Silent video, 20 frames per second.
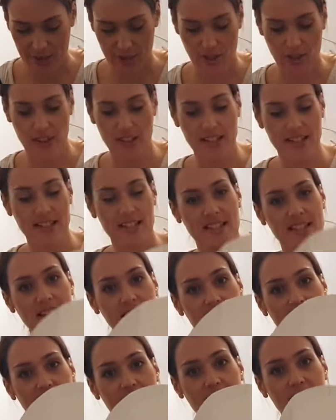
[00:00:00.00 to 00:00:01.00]
So this is
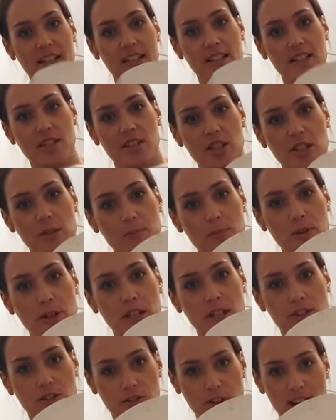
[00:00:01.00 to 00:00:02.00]
the
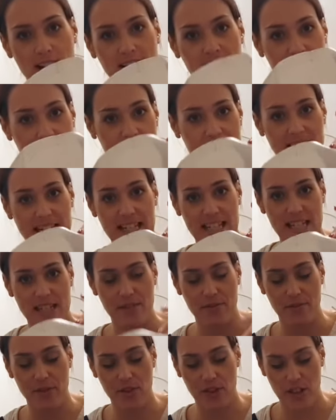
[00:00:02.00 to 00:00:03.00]
spring dress
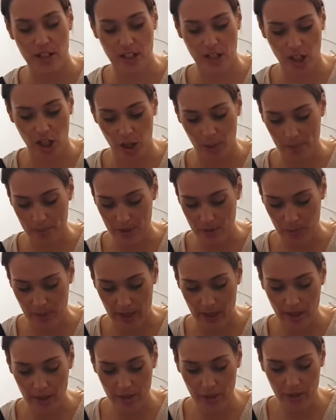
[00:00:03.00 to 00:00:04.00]
sleeve that it comes
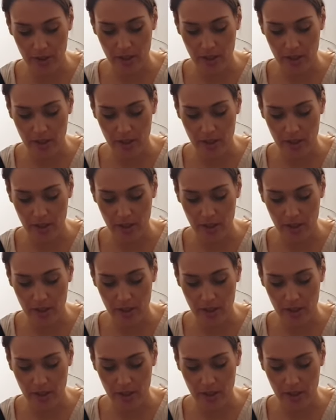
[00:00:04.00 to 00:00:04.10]
with.